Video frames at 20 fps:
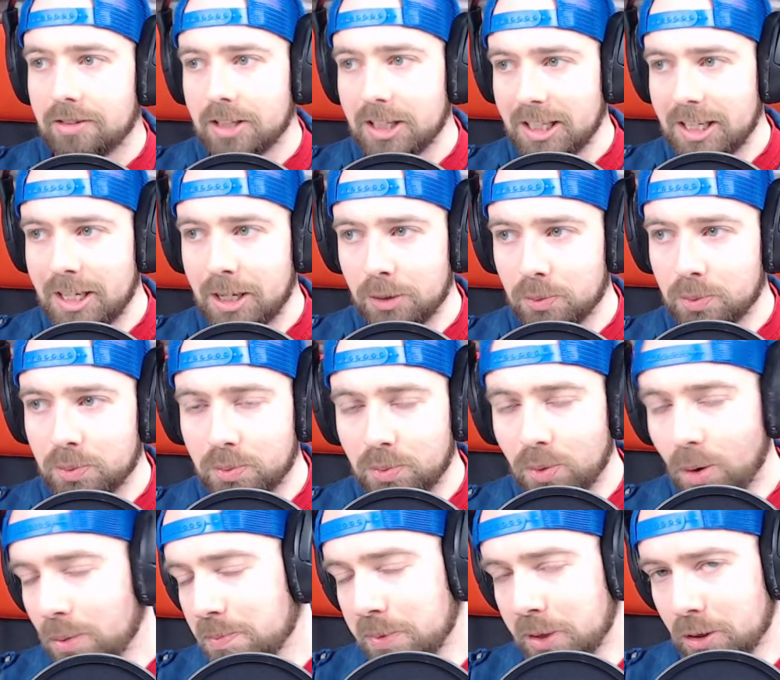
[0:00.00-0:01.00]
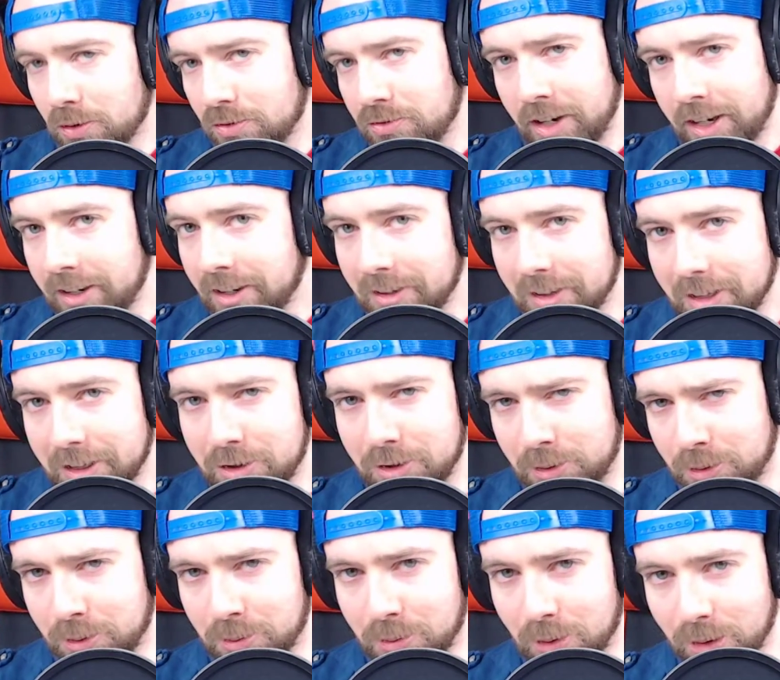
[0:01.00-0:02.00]
he won't be your friend unless you
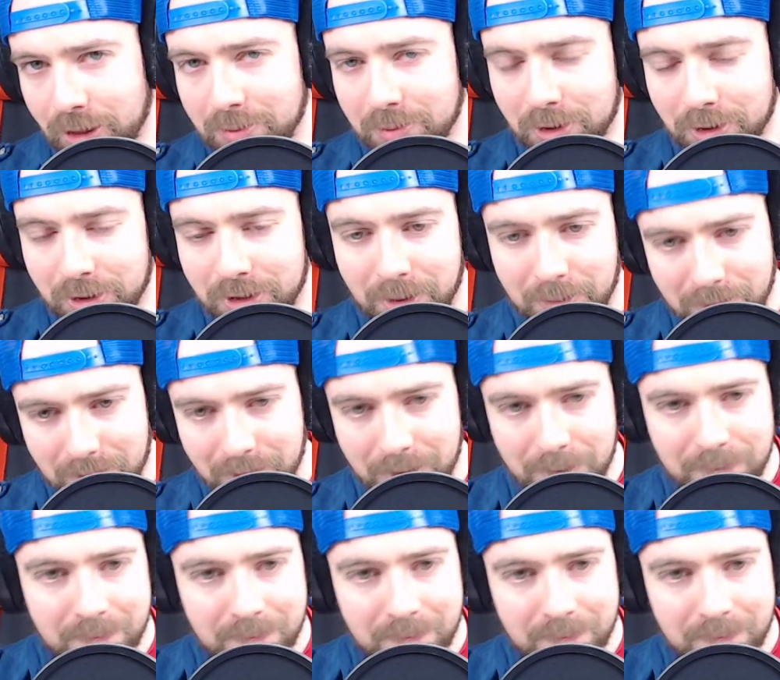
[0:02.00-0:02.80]
Uber him or something.